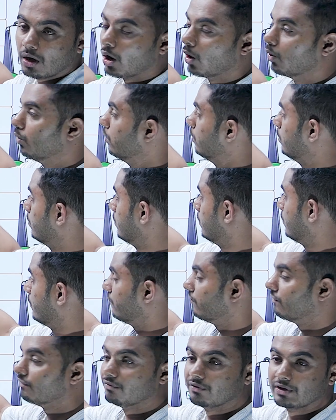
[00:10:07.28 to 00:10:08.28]
how,
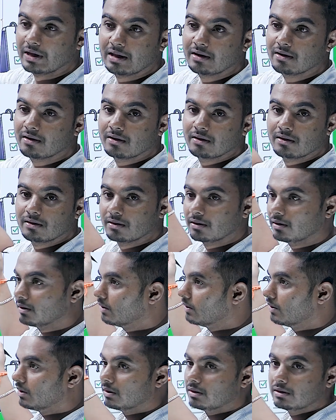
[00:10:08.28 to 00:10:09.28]
where,
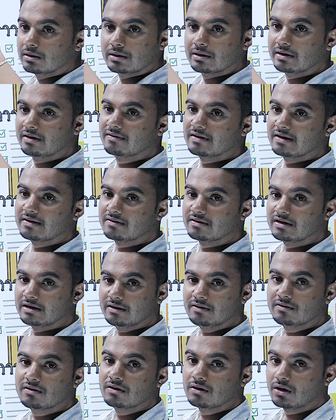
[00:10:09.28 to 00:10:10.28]
reasons,
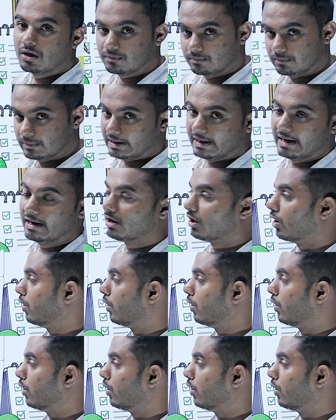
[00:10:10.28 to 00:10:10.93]
that is again